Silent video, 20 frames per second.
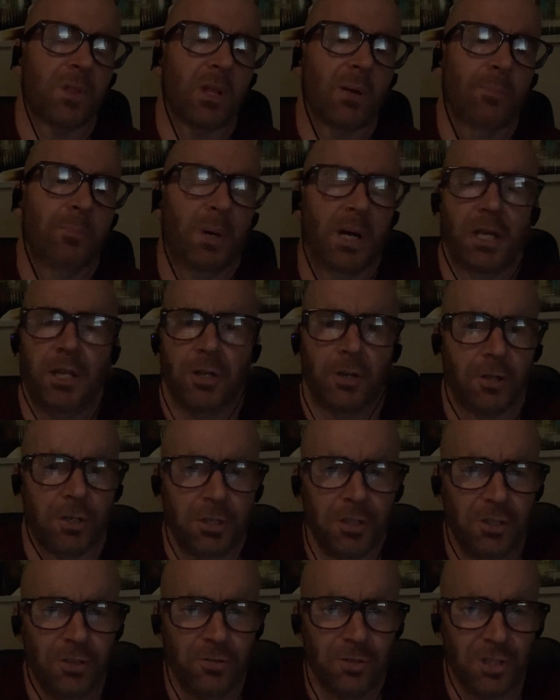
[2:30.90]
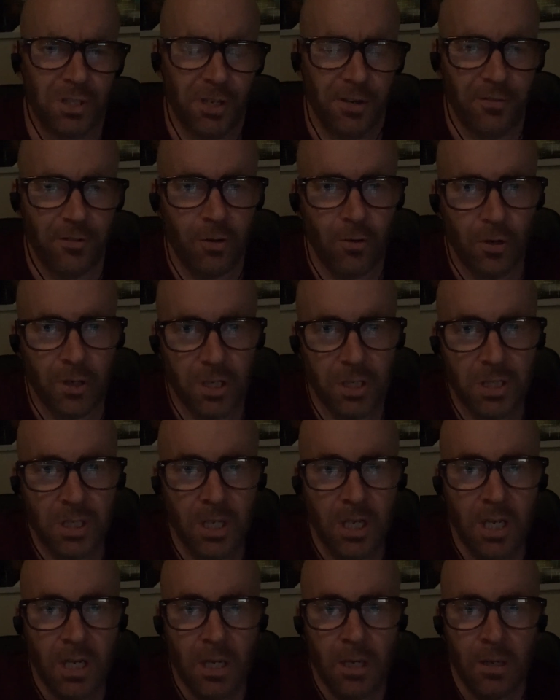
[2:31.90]
But you couldn't use it, of course.
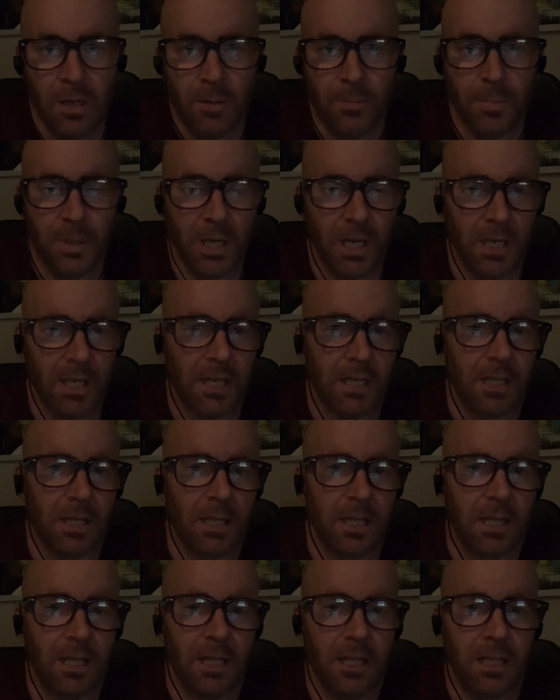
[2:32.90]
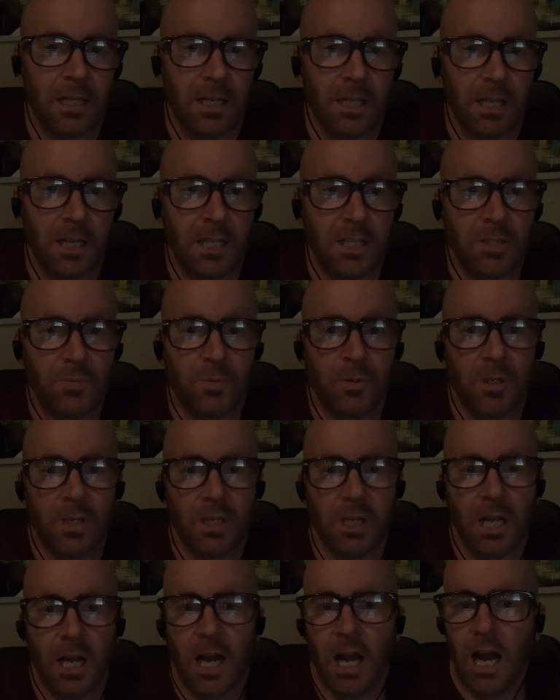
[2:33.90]
But let's put
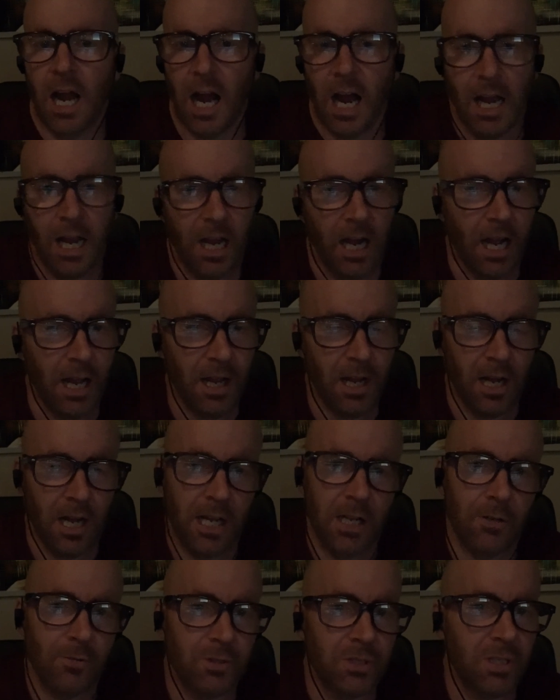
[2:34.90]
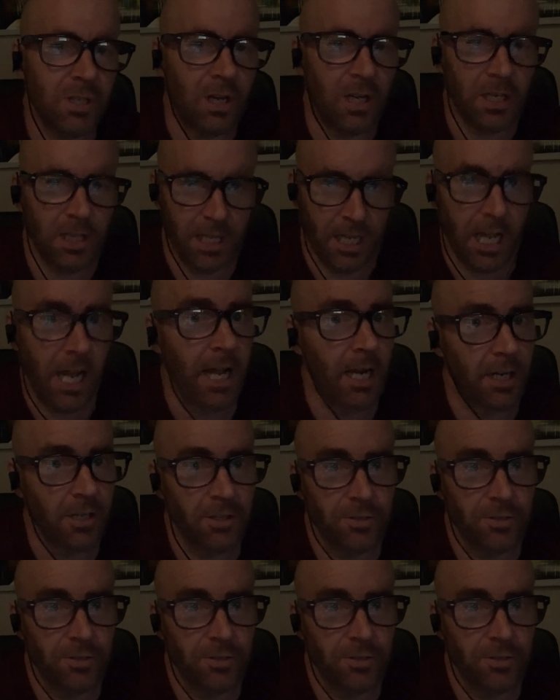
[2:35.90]
it, I always thought, like, I had a